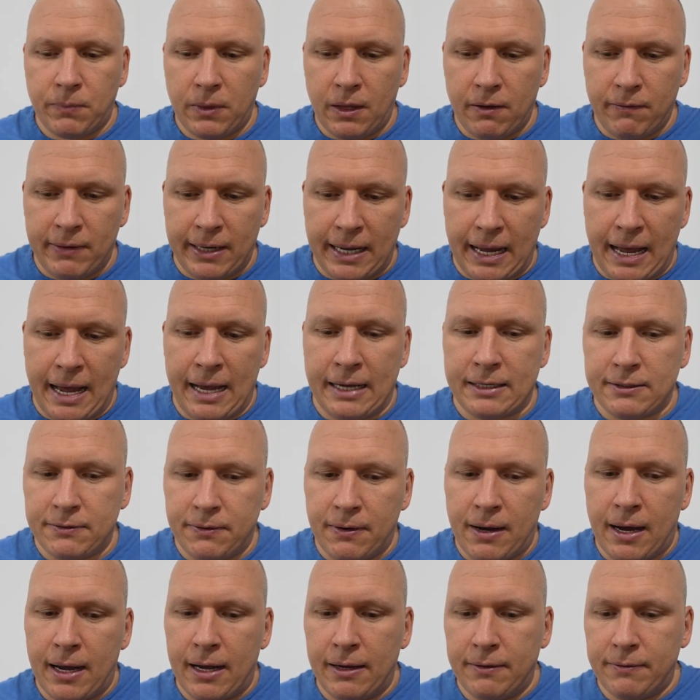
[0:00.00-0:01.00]
the
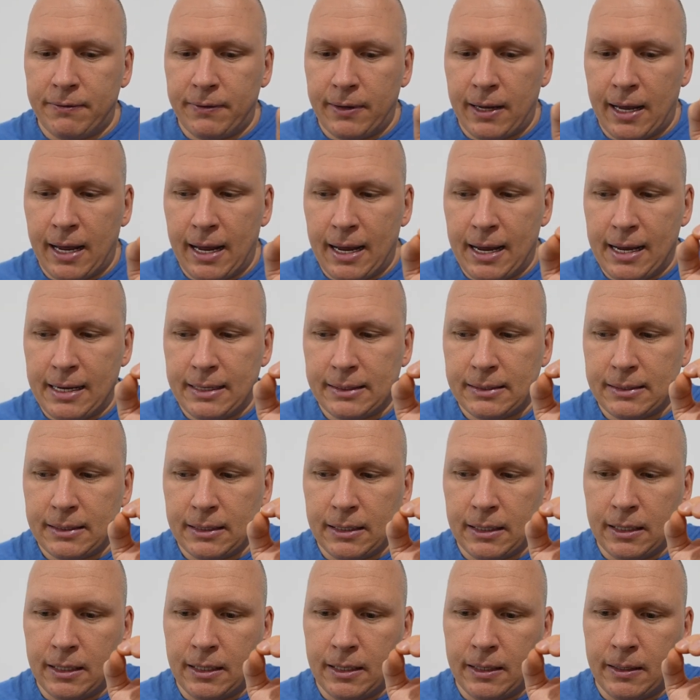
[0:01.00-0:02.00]
X5 has
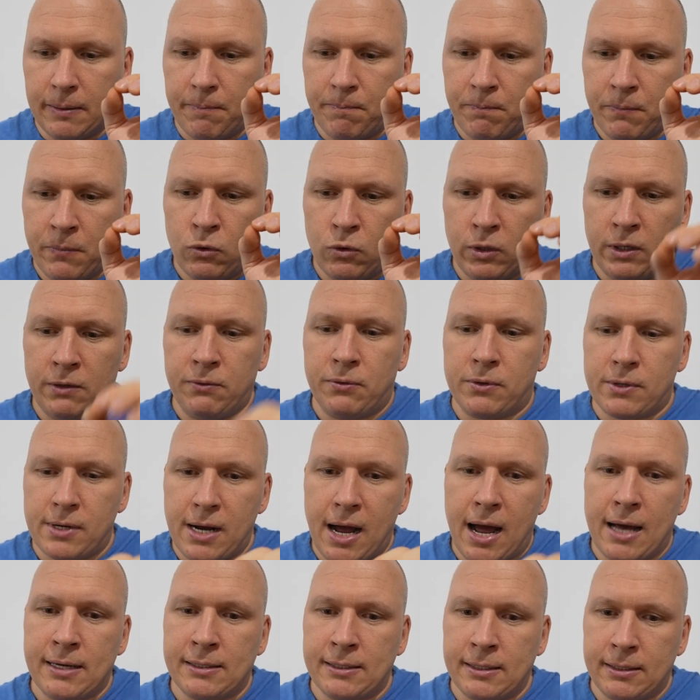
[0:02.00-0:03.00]

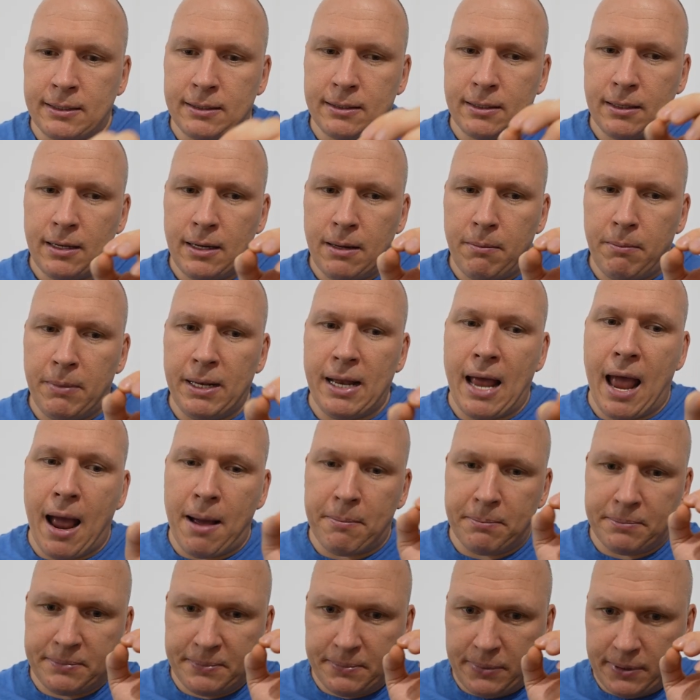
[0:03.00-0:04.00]
2400
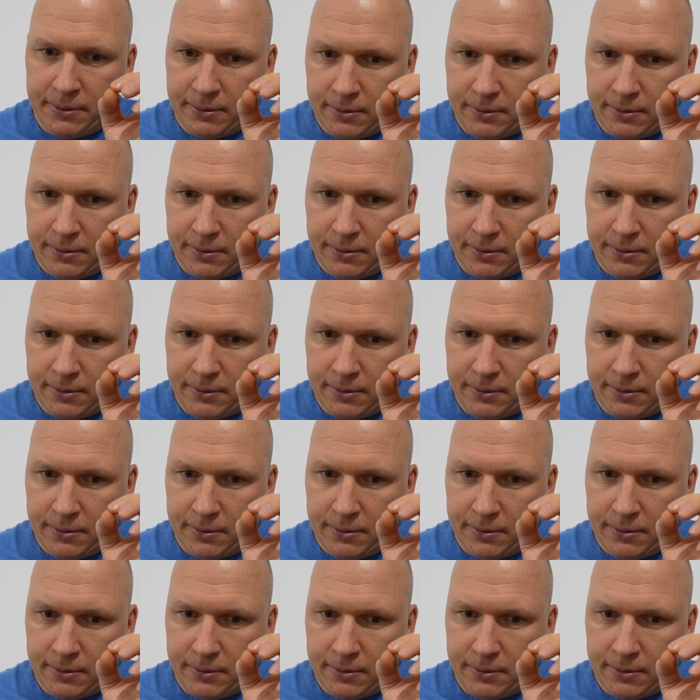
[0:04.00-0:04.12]
milliamp